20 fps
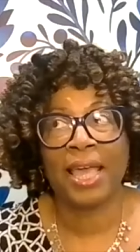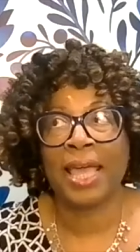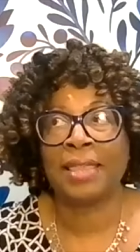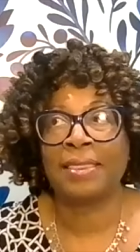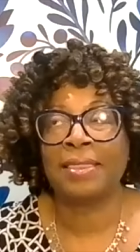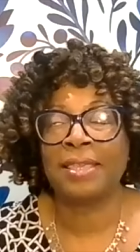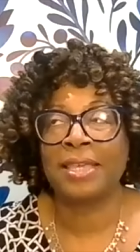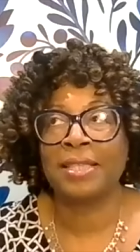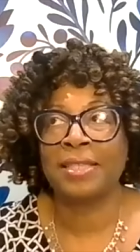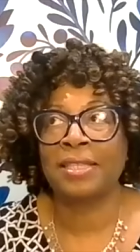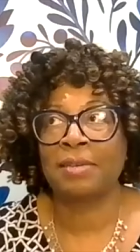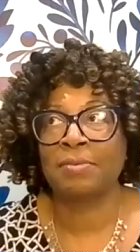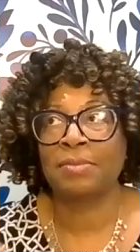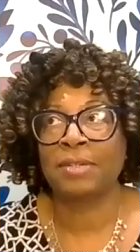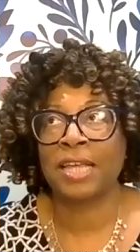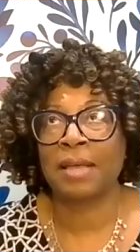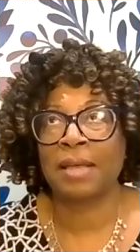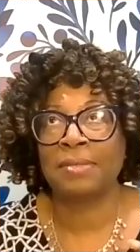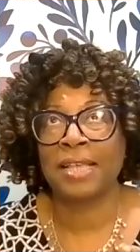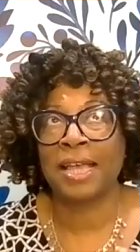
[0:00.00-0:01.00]
And then
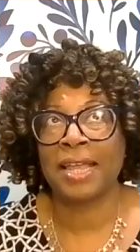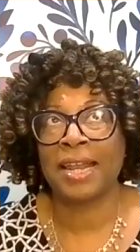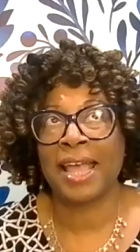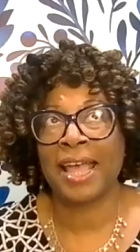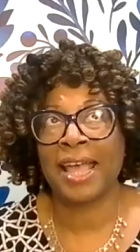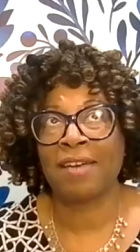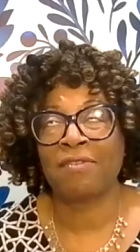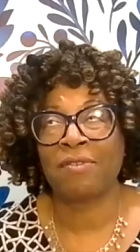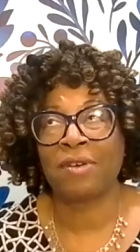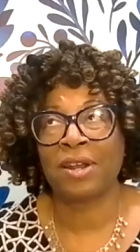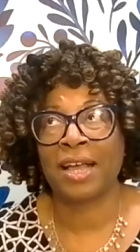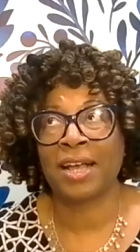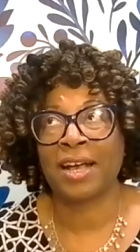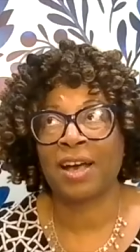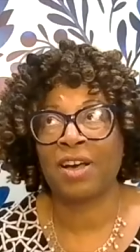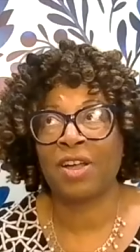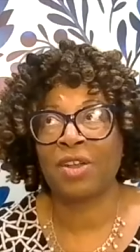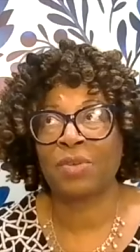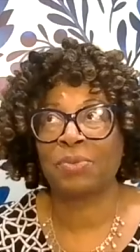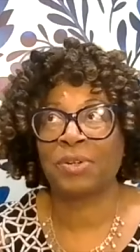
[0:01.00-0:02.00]
sometimes I'd have what I
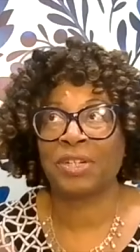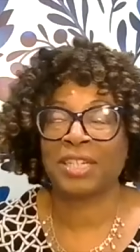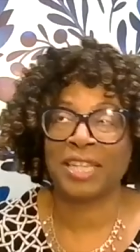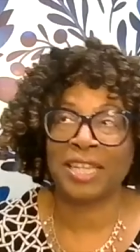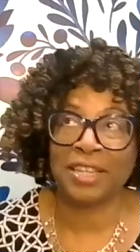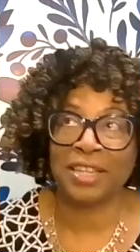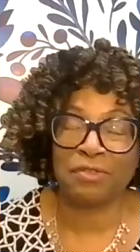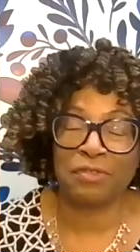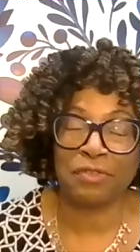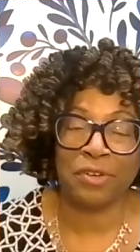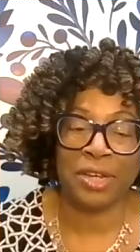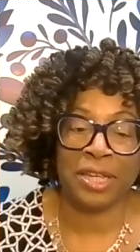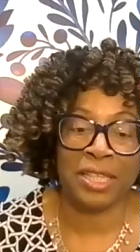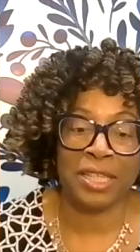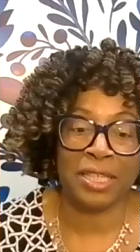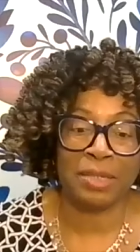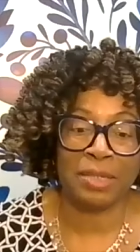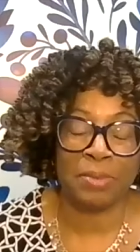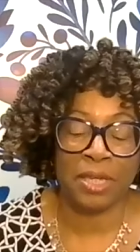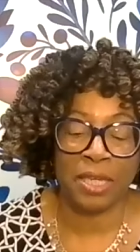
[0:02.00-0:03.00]
called pretend
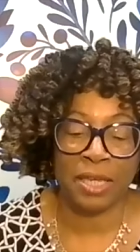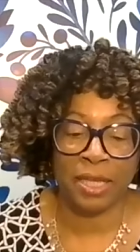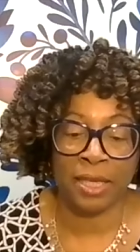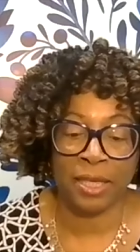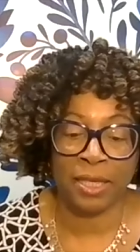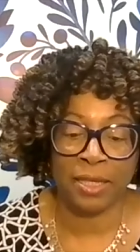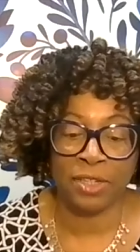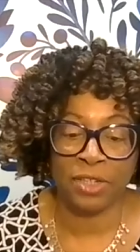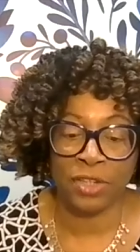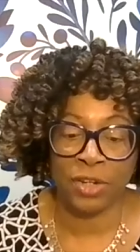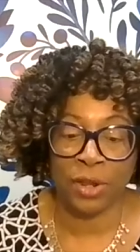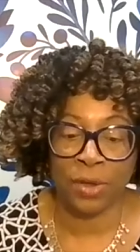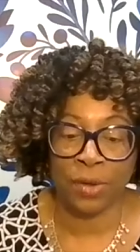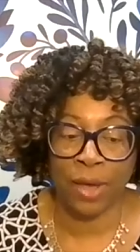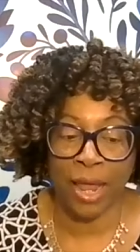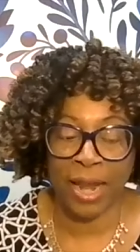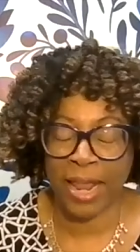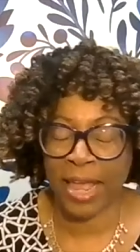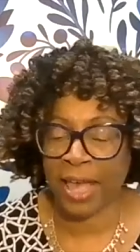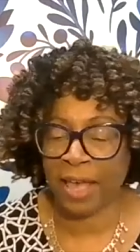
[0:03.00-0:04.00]
friends because, you know,
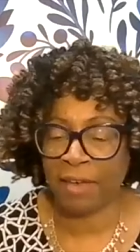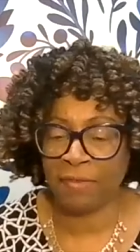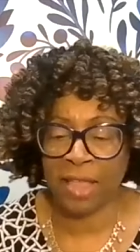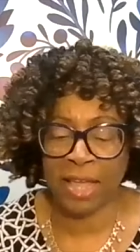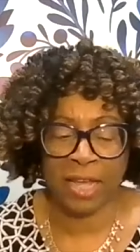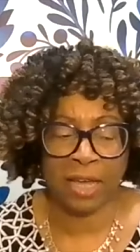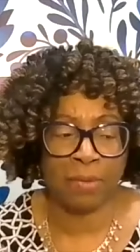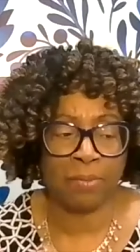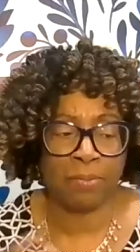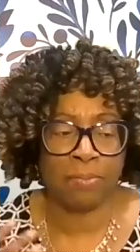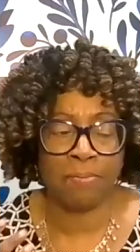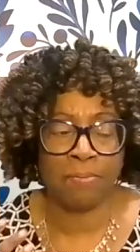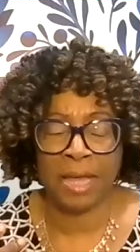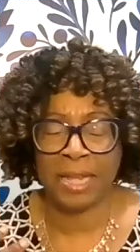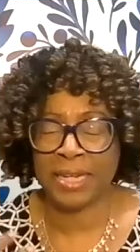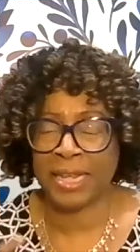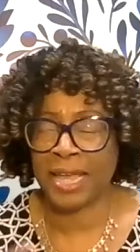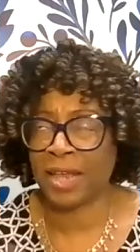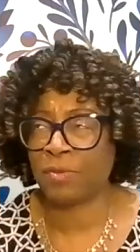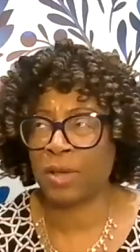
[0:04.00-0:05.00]
I'd have like a,
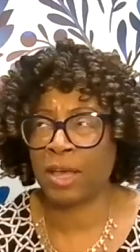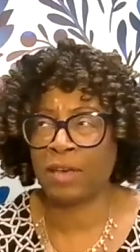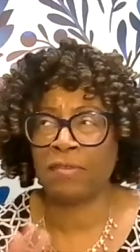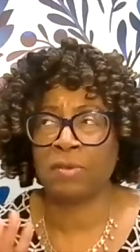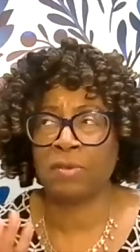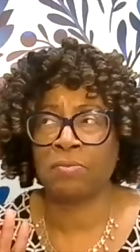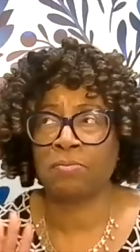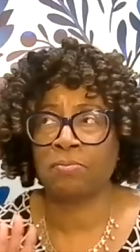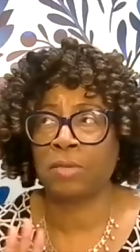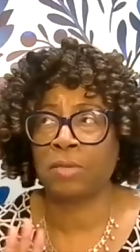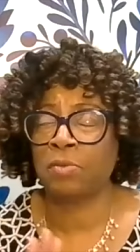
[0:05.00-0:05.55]
my dad would have a,